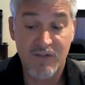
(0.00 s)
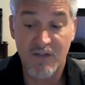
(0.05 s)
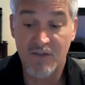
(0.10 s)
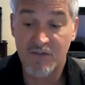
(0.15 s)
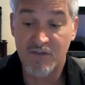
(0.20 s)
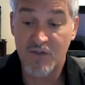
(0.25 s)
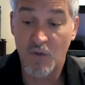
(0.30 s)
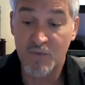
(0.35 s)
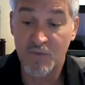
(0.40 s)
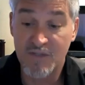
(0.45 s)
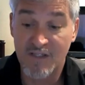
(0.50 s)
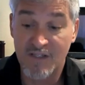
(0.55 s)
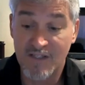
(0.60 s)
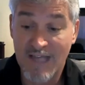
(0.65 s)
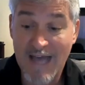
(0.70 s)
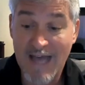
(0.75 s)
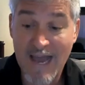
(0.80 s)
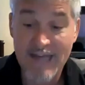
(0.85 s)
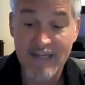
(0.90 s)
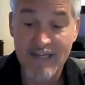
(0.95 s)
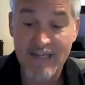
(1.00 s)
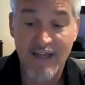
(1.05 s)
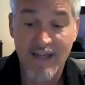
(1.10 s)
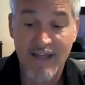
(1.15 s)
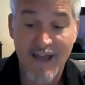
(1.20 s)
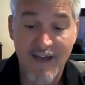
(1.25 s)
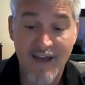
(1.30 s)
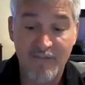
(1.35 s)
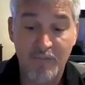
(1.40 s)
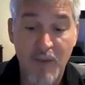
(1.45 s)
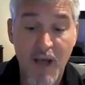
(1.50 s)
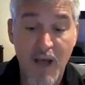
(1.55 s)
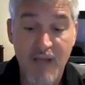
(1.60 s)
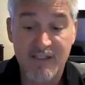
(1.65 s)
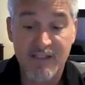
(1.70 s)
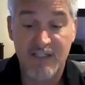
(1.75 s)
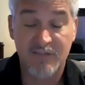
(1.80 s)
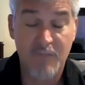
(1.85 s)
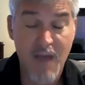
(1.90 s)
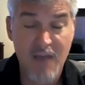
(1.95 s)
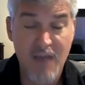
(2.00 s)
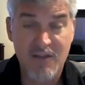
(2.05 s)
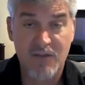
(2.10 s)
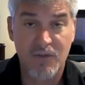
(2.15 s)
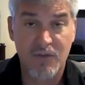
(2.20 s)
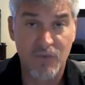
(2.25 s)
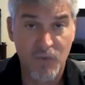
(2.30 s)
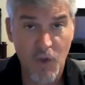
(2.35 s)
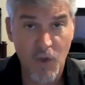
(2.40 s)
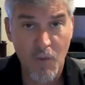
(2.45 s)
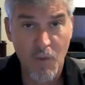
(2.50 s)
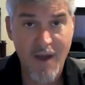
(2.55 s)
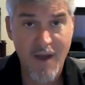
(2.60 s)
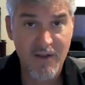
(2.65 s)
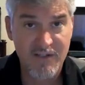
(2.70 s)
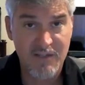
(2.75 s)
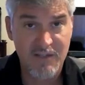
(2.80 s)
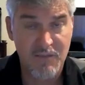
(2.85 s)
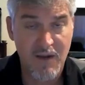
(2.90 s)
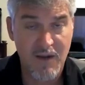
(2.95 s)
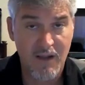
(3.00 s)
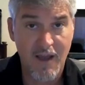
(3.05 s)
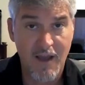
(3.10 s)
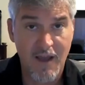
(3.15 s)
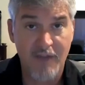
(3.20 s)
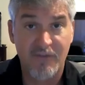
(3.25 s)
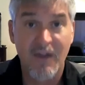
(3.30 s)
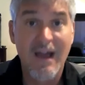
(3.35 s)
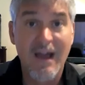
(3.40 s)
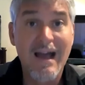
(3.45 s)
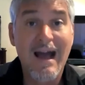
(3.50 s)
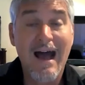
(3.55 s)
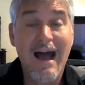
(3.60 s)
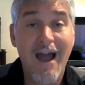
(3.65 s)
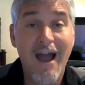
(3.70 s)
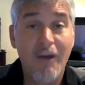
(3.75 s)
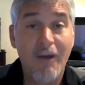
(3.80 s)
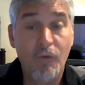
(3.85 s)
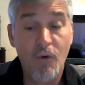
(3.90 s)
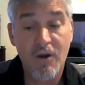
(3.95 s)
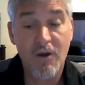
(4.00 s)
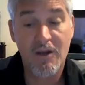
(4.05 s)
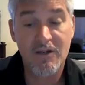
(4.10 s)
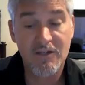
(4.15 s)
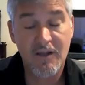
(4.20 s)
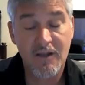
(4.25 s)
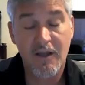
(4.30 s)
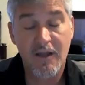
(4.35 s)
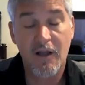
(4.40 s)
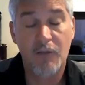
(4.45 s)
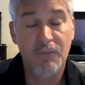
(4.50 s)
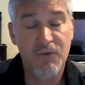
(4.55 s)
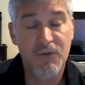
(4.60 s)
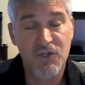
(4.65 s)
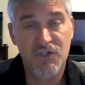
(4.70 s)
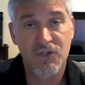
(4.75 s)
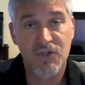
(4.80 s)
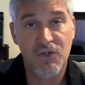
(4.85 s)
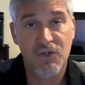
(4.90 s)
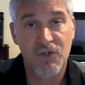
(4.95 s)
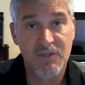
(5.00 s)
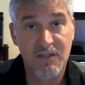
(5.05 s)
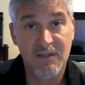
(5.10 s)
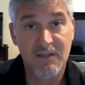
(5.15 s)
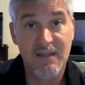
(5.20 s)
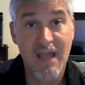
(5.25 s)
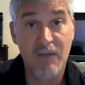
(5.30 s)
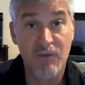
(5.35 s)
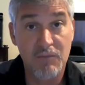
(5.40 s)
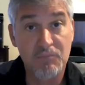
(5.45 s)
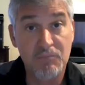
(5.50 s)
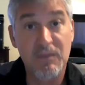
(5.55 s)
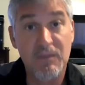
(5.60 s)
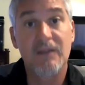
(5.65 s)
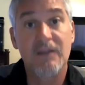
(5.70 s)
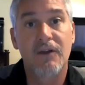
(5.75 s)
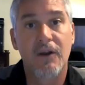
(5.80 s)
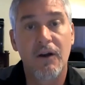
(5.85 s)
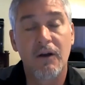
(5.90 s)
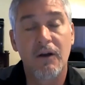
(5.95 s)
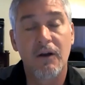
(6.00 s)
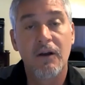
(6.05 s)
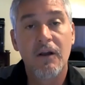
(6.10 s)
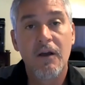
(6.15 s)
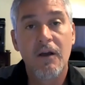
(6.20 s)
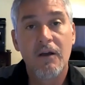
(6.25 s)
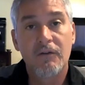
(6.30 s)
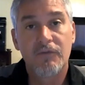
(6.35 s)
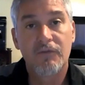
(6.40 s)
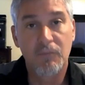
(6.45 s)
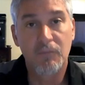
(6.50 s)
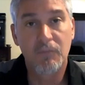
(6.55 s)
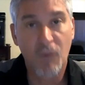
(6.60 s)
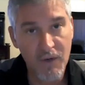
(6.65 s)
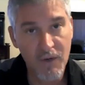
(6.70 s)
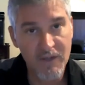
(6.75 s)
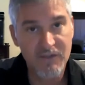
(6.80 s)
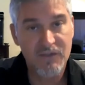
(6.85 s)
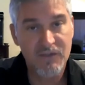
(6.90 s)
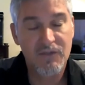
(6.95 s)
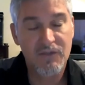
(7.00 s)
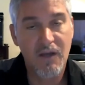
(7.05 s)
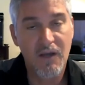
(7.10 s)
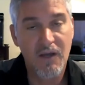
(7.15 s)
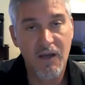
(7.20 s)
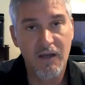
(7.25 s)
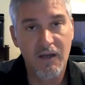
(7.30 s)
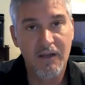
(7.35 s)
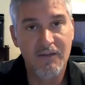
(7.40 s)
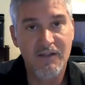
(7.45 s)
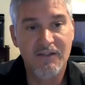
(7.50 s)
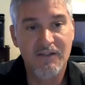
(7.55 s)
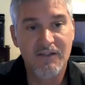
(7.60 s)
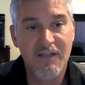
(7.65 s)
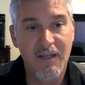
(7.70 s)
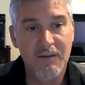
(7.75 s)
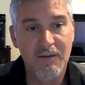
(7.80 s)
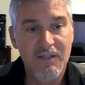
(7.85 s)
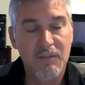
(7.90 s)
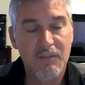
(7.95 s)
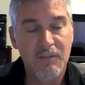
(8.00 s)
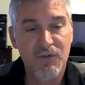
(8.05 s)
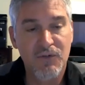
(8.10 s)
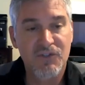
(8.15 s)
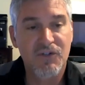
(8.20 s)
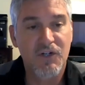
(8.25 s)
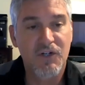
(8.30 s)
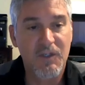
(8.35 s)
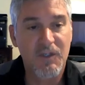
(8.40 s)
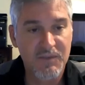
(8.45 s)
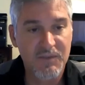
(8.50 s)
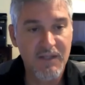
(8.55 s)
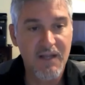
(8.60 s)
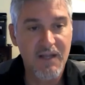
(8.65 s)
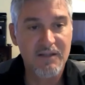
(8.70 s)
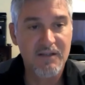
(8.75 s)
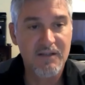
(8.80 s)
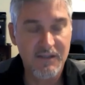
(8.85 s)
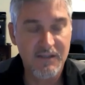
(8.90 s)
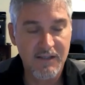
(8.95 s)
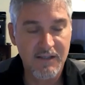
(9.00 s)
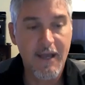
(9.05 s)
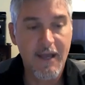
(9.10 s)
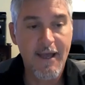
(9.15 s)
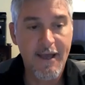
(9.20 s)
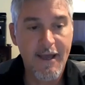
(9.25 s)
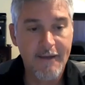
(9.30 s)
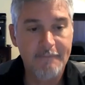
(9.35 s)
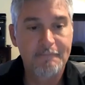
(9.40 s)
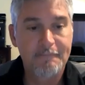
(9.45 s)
And so since I didn't have positive masculine role models in my life, I wanted to help ensure that they would be there for boys in the similar circumstances as I had.